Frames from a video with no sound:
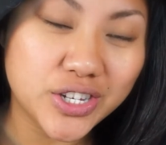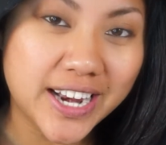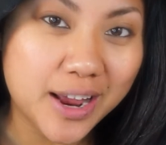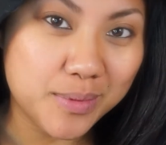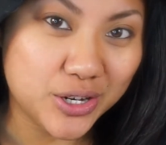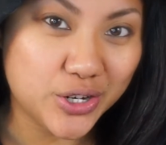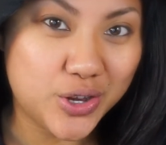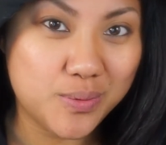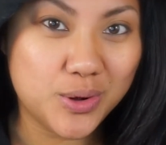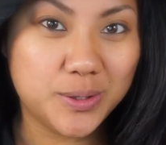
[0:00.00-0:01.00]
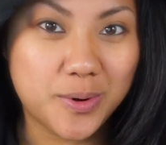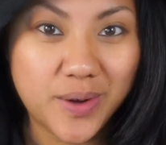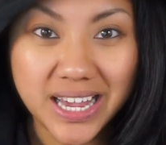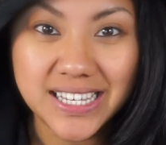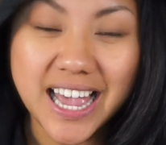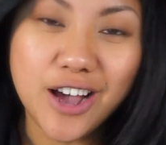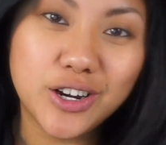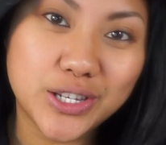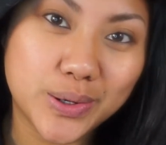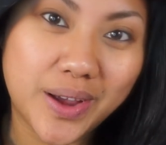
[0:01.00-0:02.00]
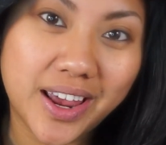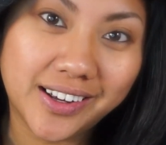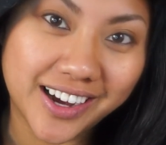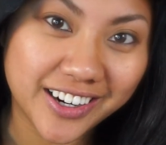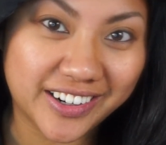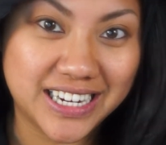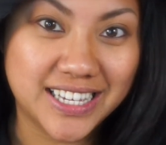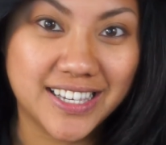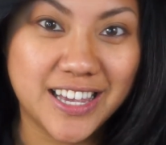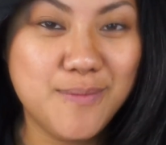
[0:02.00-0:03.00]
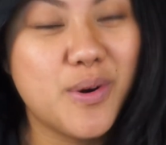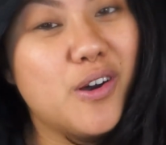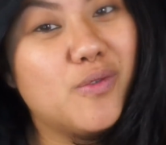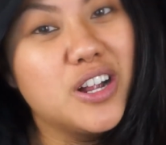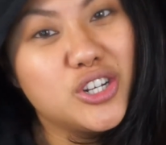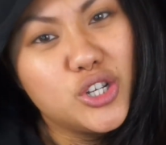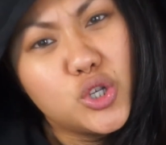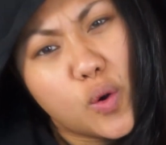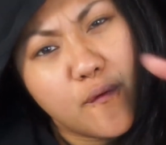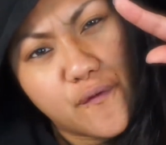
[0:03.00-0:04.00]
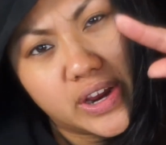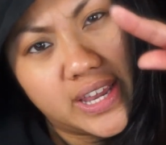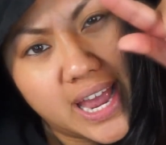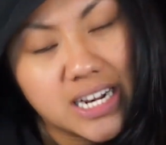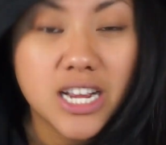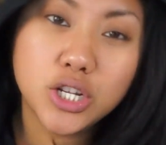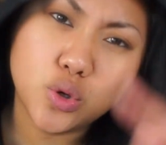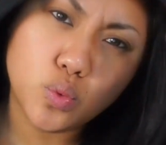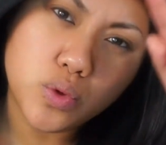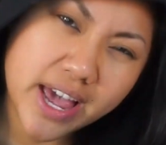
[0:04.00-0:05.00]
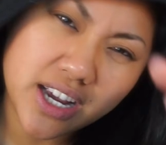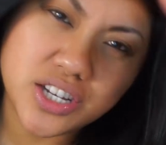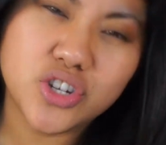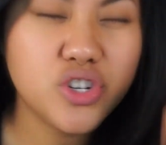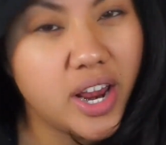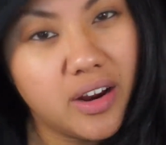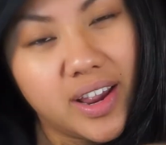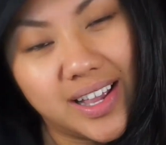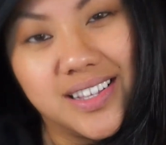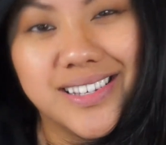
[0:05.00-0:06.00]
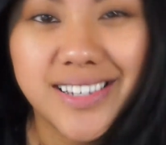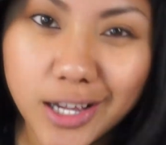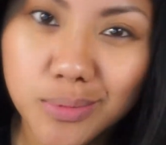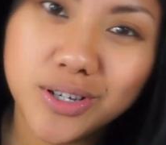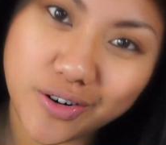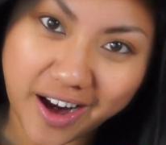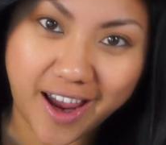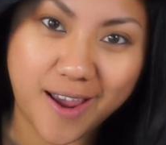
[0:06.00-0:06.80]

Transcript: Today I'm going to show you multiple ways how to do a cut crease. Keep on watching. Don't forget to like, share, and subscribe.